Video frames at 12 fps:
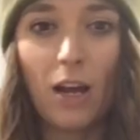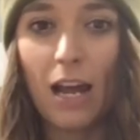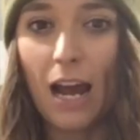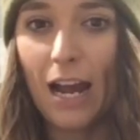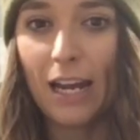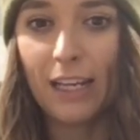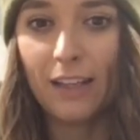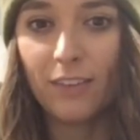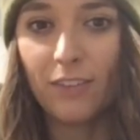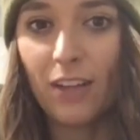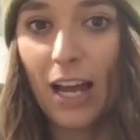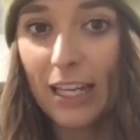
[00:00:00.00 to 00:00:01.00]
I
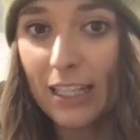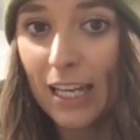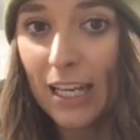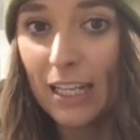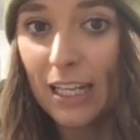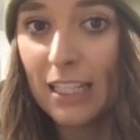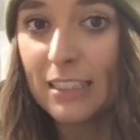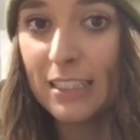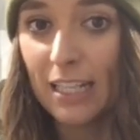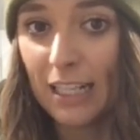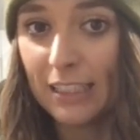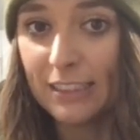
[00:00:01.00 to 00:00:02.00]
like it, it's
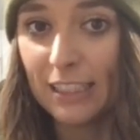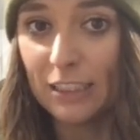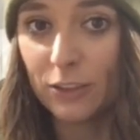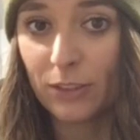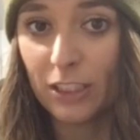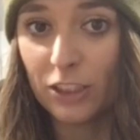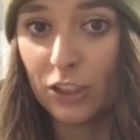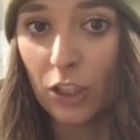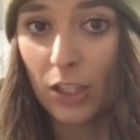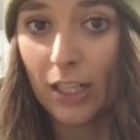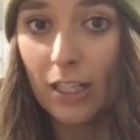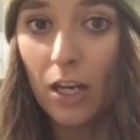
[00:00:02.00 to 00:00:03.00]
nice and it's
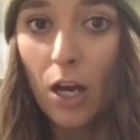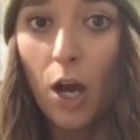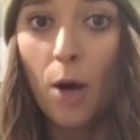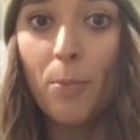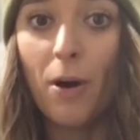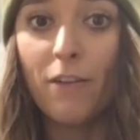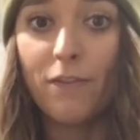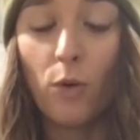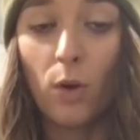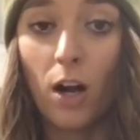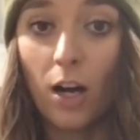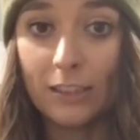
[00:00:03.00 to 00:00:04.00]
reassuring, but
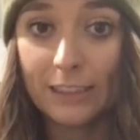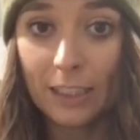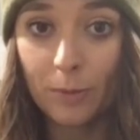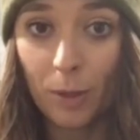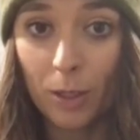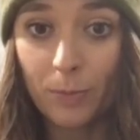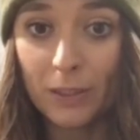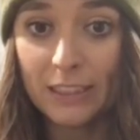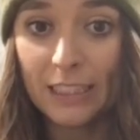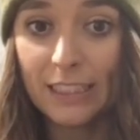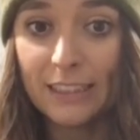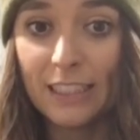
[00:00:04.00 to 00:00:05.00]
for hunting
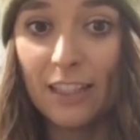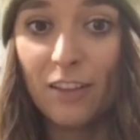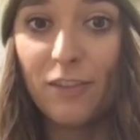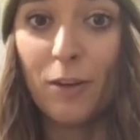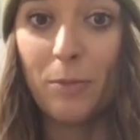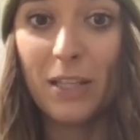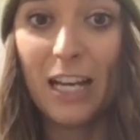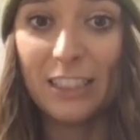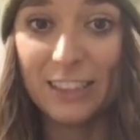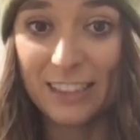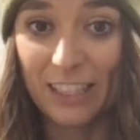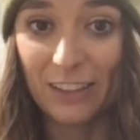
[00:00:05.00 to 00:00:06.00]
purposes, for me, I
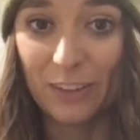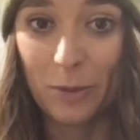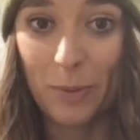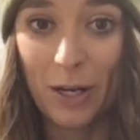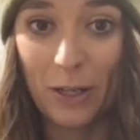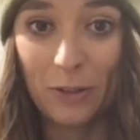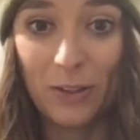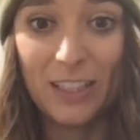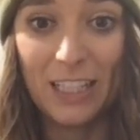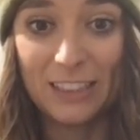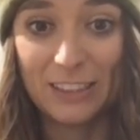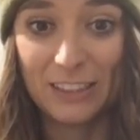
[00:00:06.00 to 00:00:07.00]
just get a little paranoid
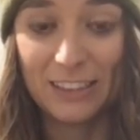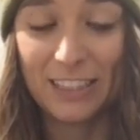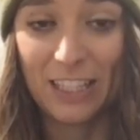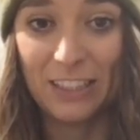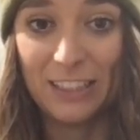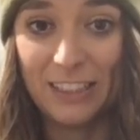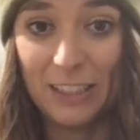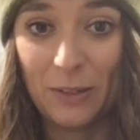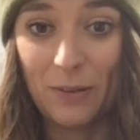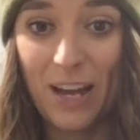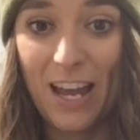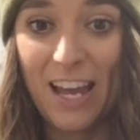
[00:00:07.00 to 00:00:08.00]
that it's gonna scare the deer
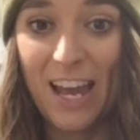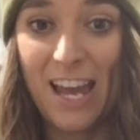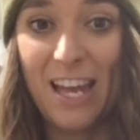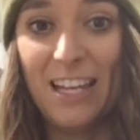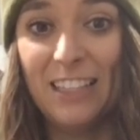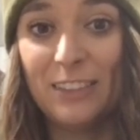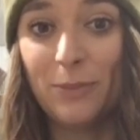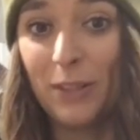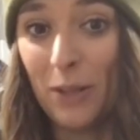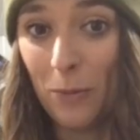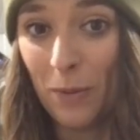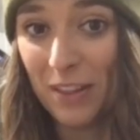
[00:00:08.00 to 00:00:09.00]
away, and we
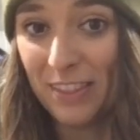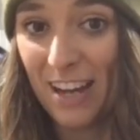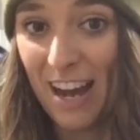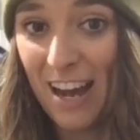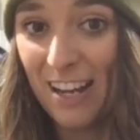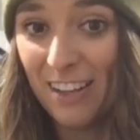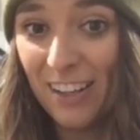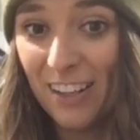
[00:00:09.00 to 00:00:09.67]
don't want that.